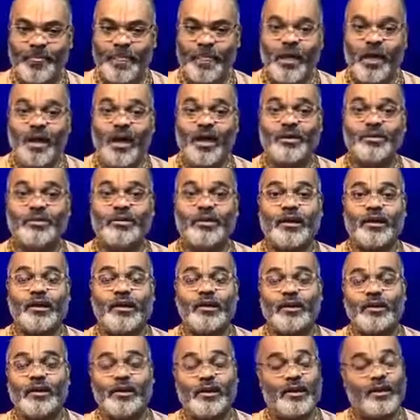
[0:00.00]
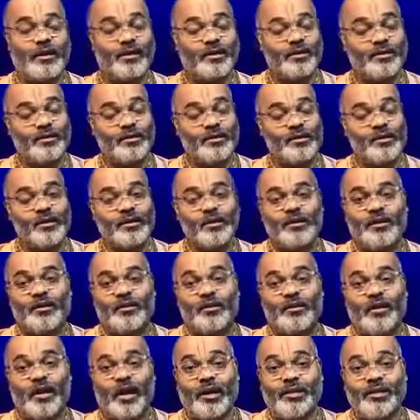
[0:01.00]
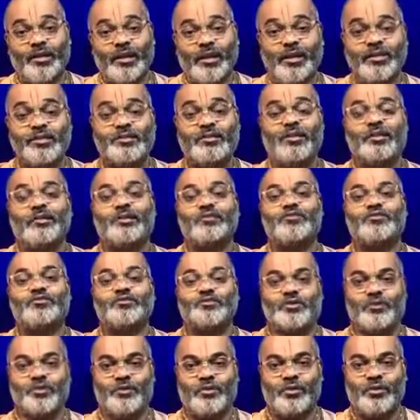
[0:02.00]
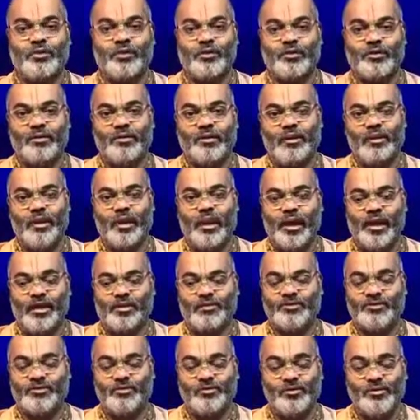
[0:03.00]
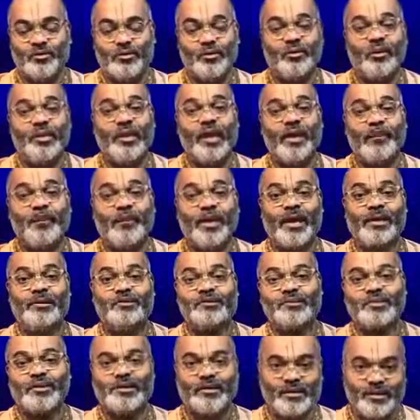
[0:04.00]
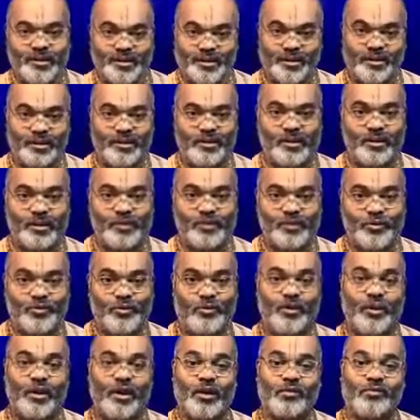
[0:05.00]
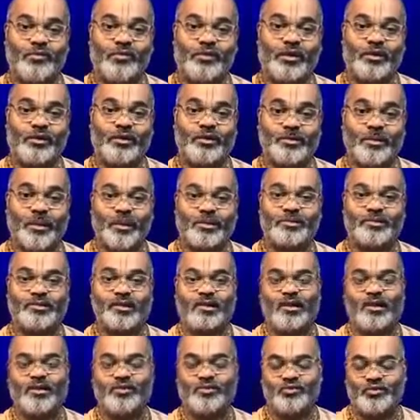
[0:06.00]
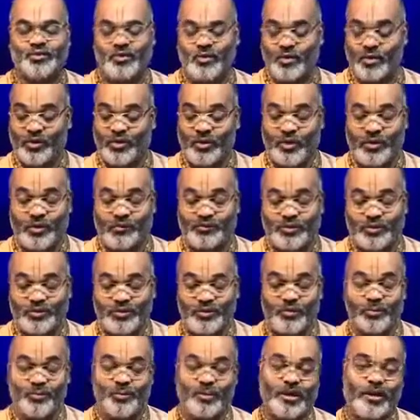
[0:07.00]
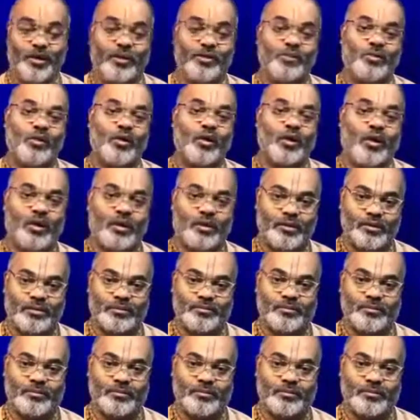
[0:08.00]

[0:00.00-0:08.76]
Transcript: A conditioned soul has no capacity to convey the message of the Supreme Lord.